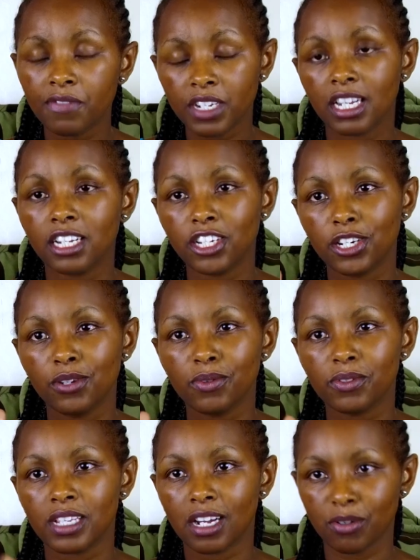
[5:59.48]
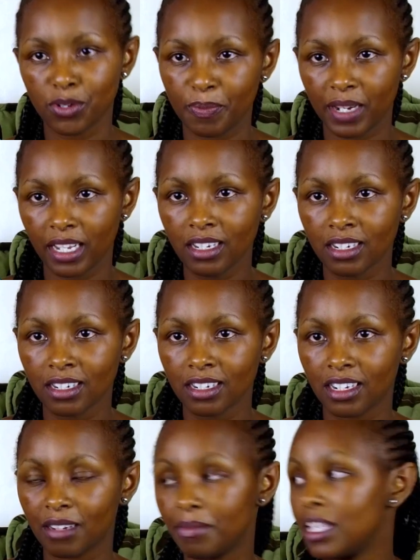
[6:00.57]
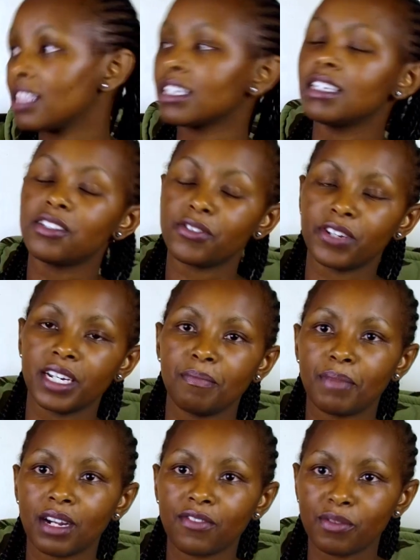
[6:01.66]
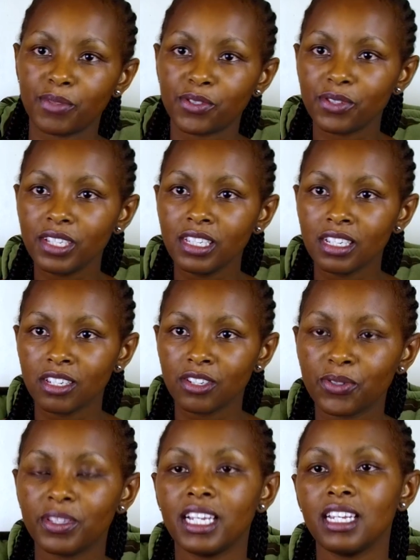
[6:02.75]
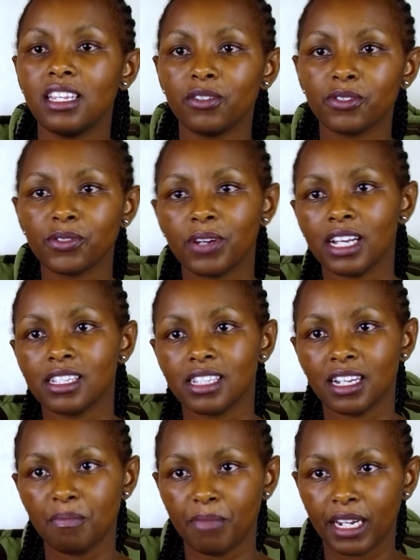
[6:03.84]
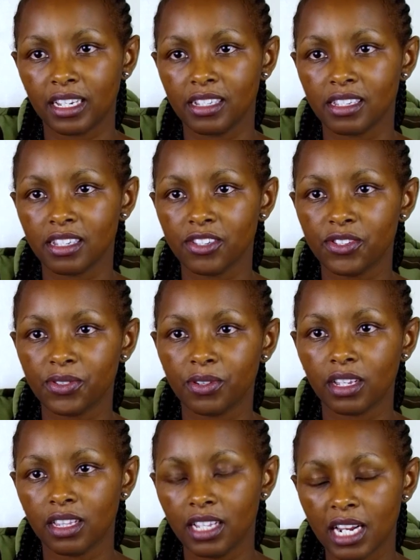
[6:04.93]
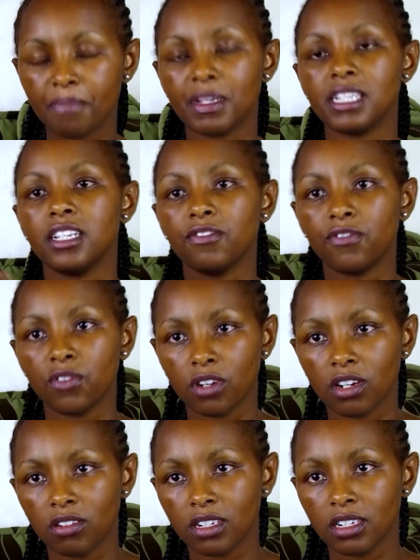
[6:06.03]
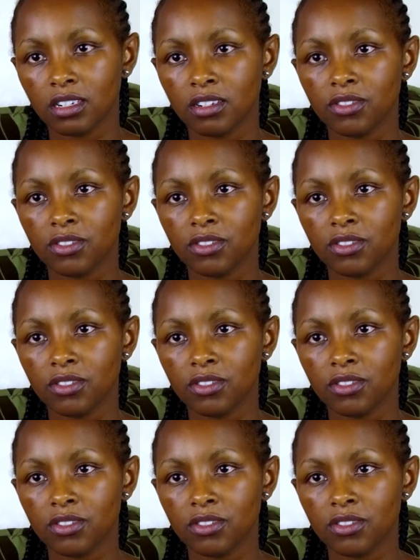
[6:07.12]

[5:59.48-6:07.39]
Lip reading: After lunch, he goes out to play. The other kids are already back from school. So then he also has that balance. So then up until 4 o'clock.